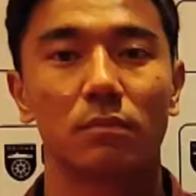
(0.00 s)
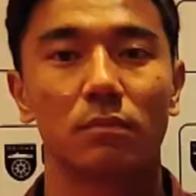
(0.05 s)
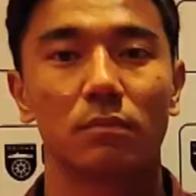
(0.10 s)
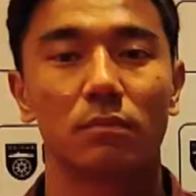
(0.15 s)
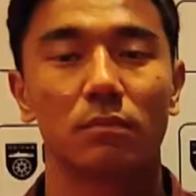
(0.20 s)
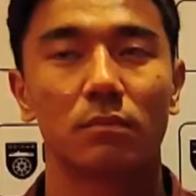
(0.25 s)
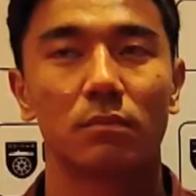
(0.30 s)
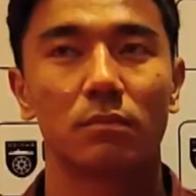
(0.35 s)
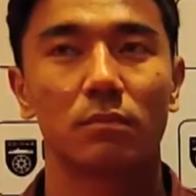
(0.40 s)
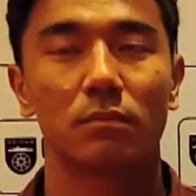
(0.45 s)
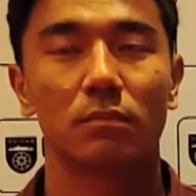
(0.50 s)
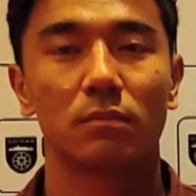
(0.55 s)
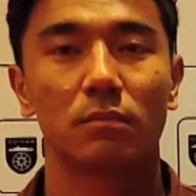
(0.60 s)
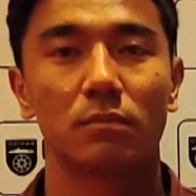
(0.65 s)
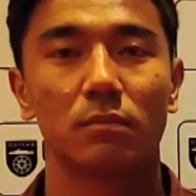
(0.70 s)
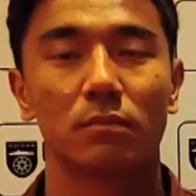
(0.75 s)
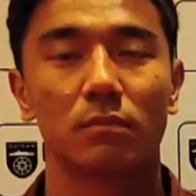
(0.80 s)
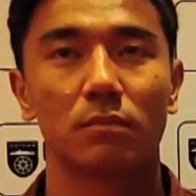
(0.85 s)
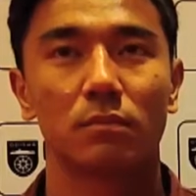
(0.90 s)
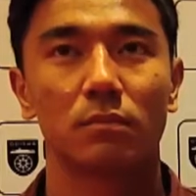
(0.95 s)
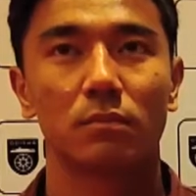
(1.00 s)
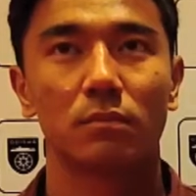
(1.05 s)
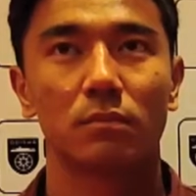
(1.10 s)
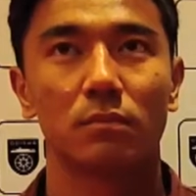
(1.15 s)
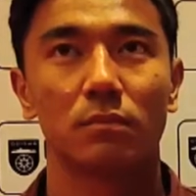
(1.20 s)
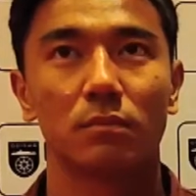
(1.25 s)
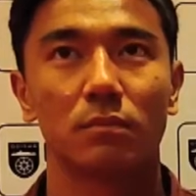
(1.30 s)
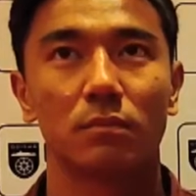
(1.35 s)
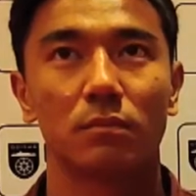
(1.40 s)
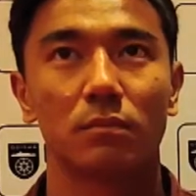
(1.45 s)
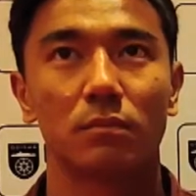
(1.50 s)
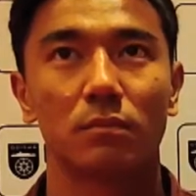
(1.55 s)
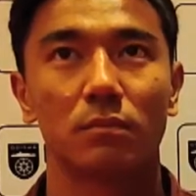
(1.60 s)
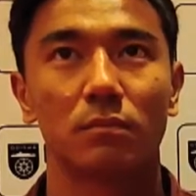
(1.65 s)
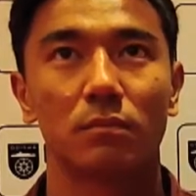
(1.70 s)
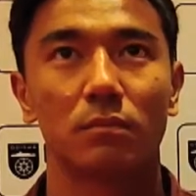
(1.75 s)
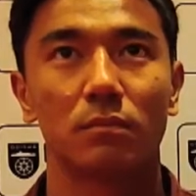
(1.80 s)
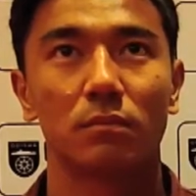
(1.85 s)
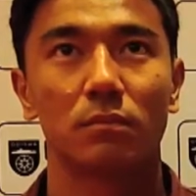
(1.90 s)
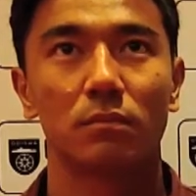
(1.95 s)

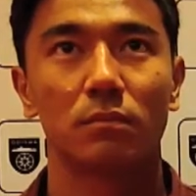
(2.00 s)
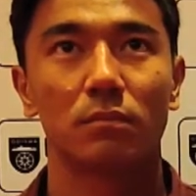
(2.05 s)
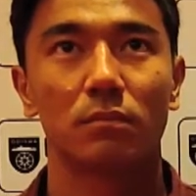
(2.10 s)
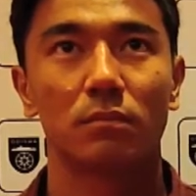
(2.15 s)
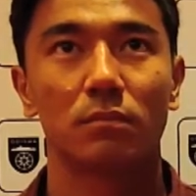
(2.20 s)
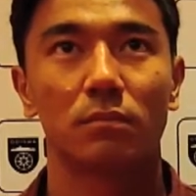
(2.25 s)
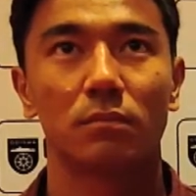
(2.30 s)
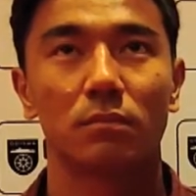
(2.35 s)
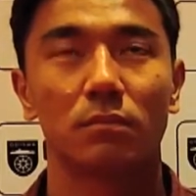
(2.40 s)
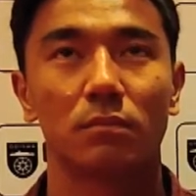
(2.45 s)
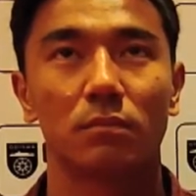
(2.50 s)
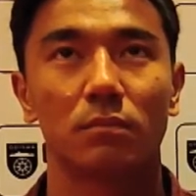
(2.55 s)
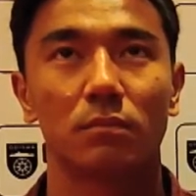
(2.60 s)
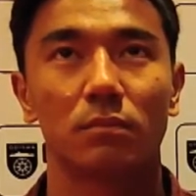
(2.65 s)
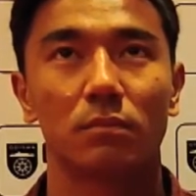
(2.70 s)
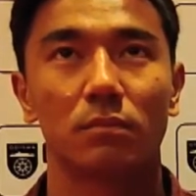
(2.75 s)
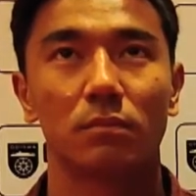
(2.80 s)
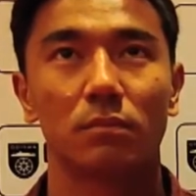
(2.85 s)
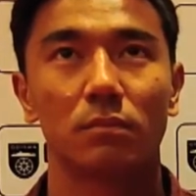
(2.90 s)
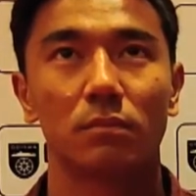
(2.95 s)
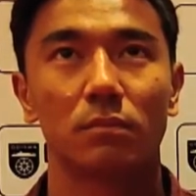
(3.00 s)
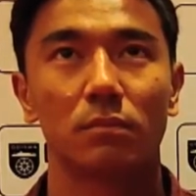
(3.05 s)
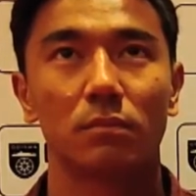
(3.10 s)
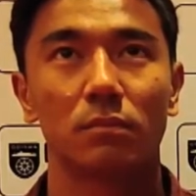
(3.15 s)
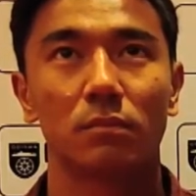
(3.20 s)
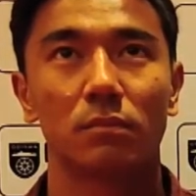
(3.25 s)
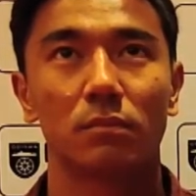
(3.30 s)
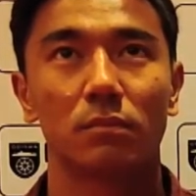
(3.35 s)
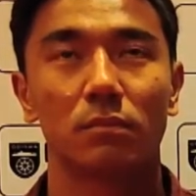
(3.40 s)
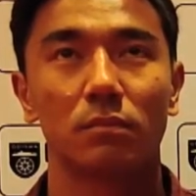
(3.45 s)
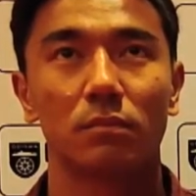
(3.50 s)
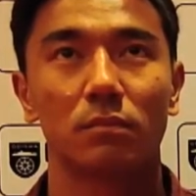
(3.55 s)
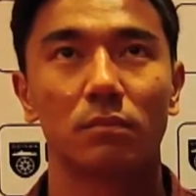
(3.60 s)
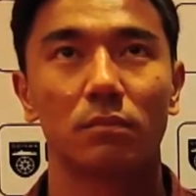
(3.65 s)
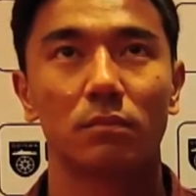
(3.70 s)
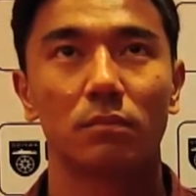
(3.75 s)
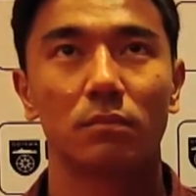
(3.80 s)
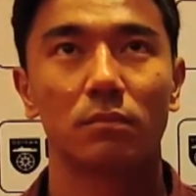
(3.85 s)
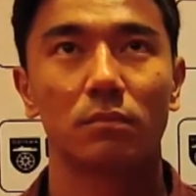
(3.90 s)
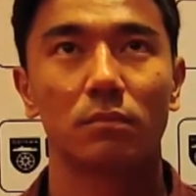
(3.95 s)

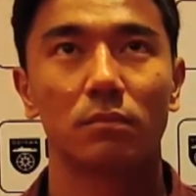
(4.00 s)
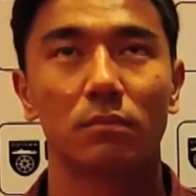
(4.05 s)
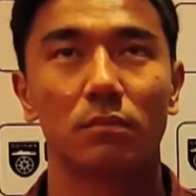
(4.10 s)
(silent)